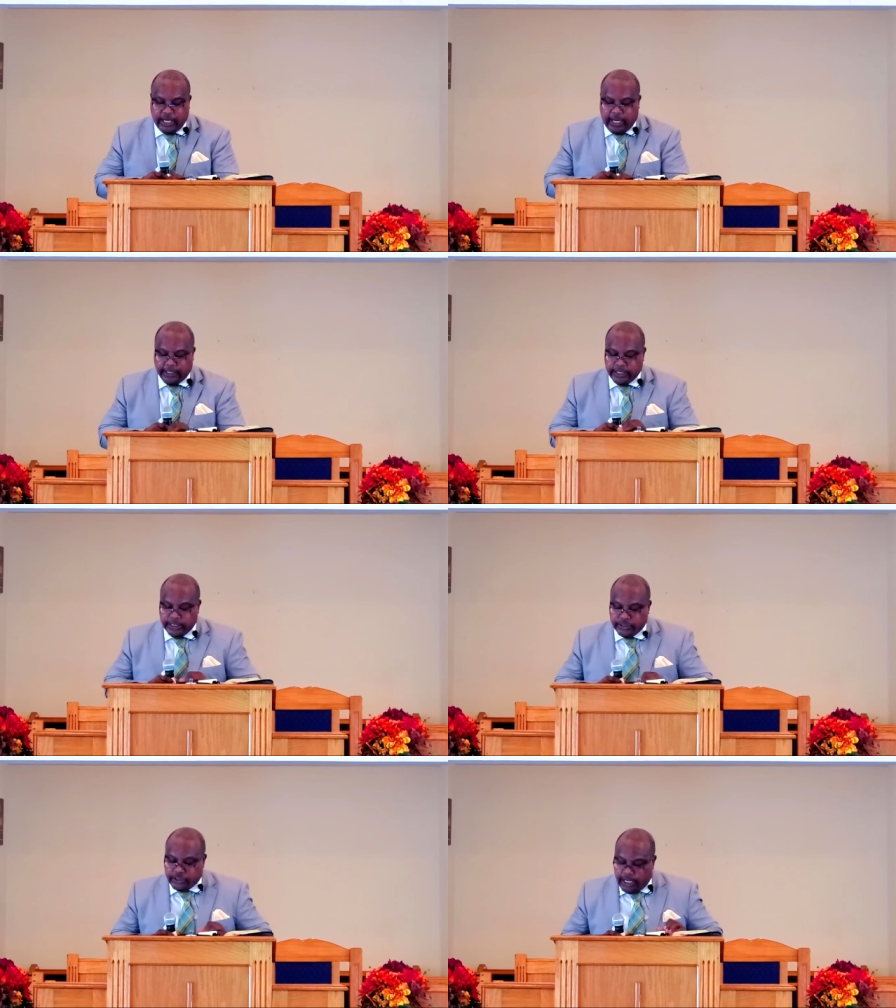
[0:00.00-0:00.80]

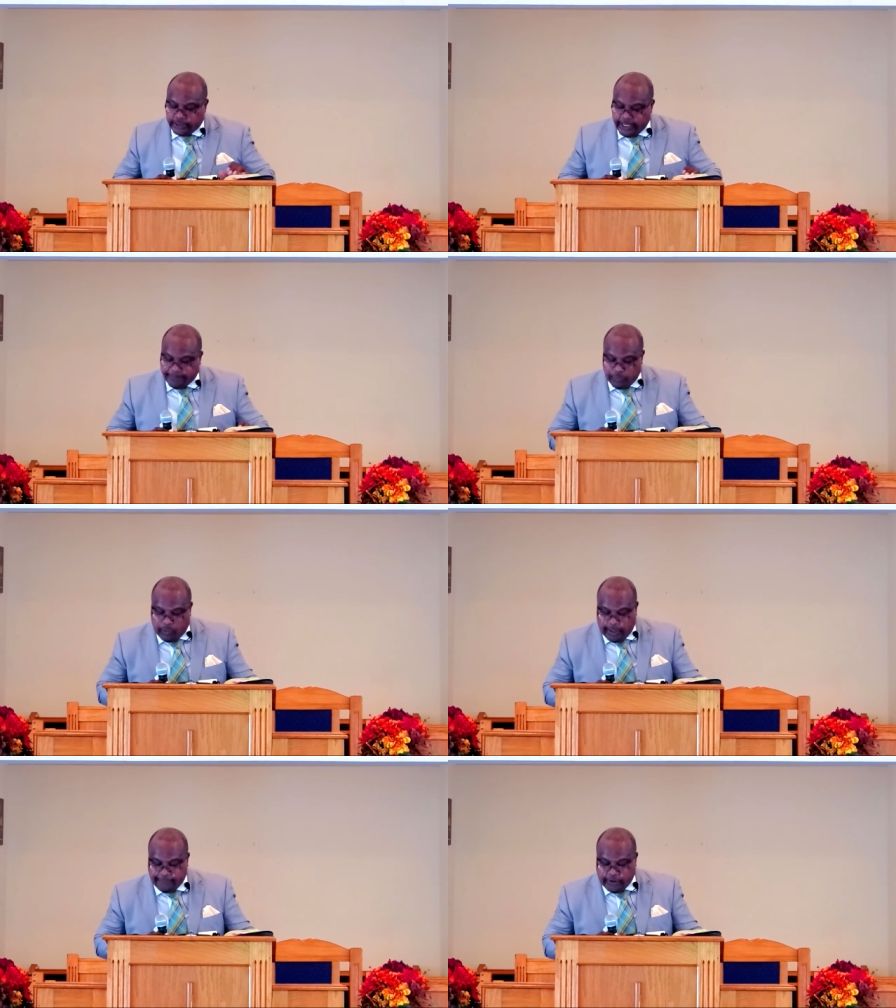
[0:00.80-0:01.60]
John, John chapter
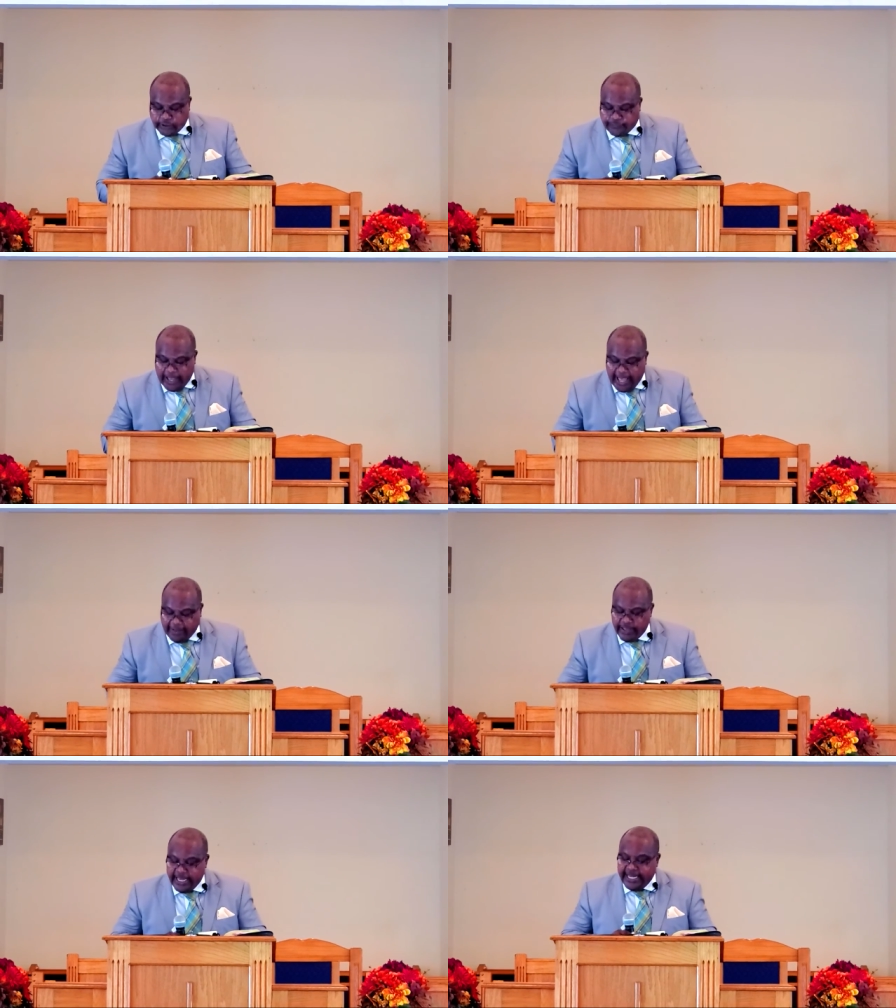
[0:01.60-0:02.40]
1, verse
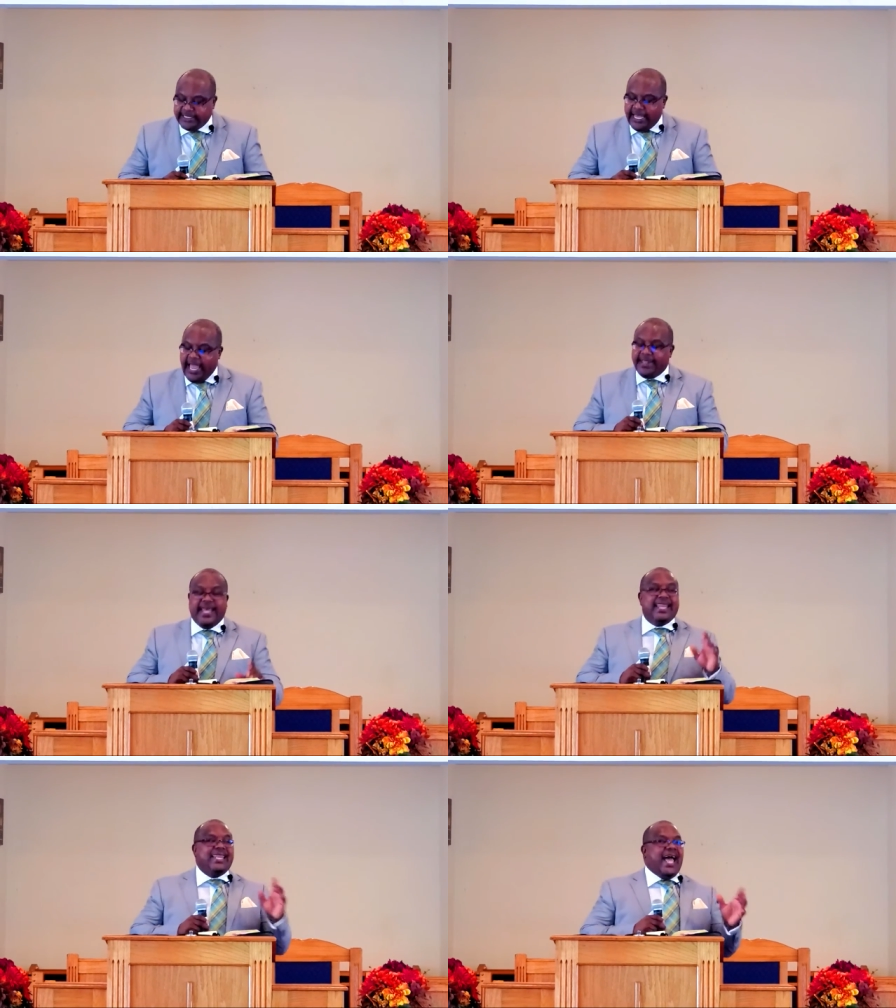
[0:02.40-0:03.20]
5. He said, And
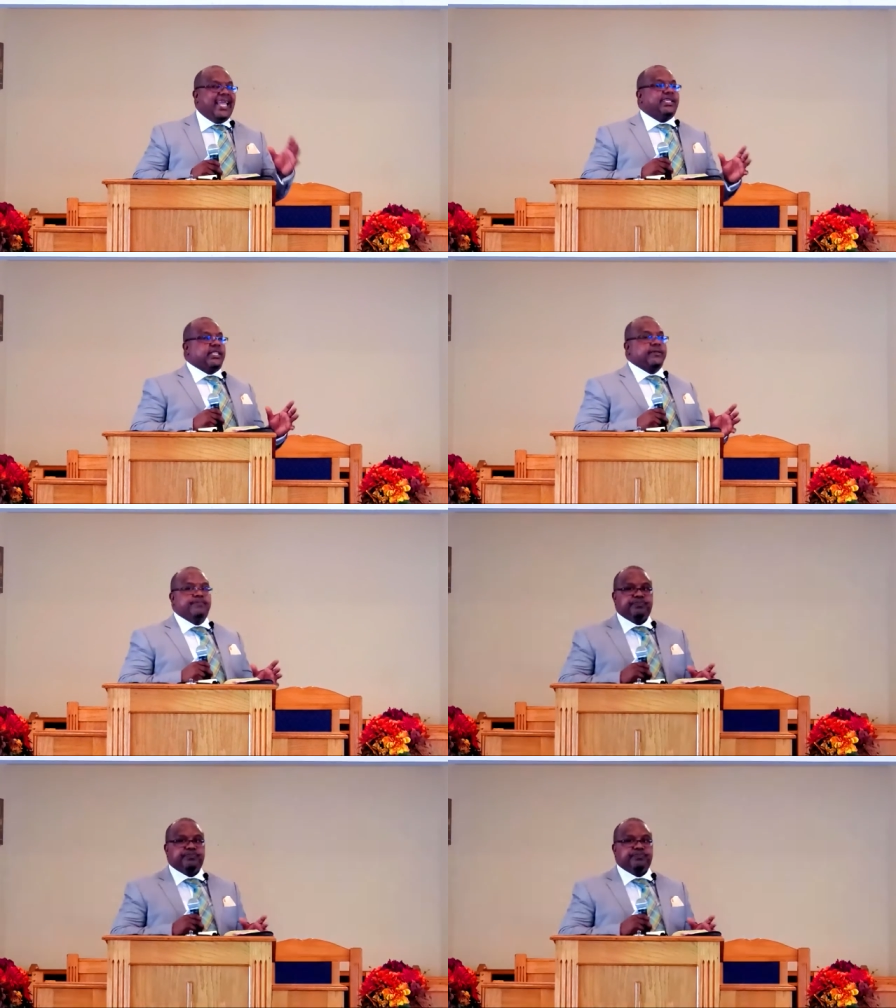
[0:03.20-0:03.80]
the light